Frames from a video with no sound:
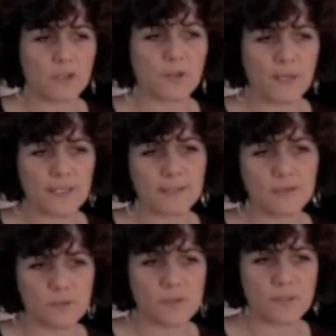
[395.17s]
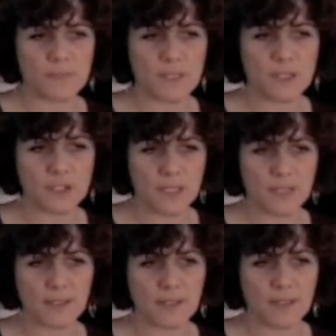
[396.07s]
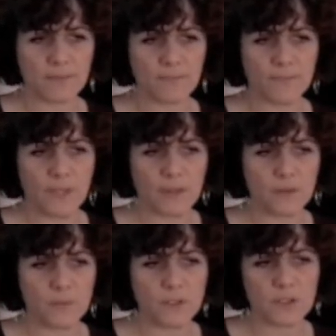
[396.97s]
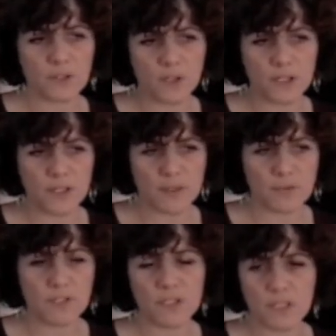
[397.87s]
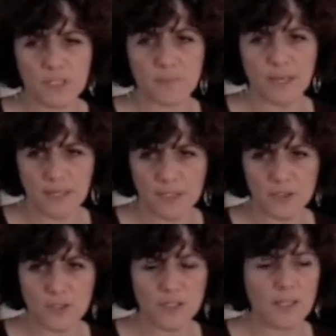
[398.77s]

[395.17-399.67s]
Although I did do some teaching at community college. I was teaching Spanish,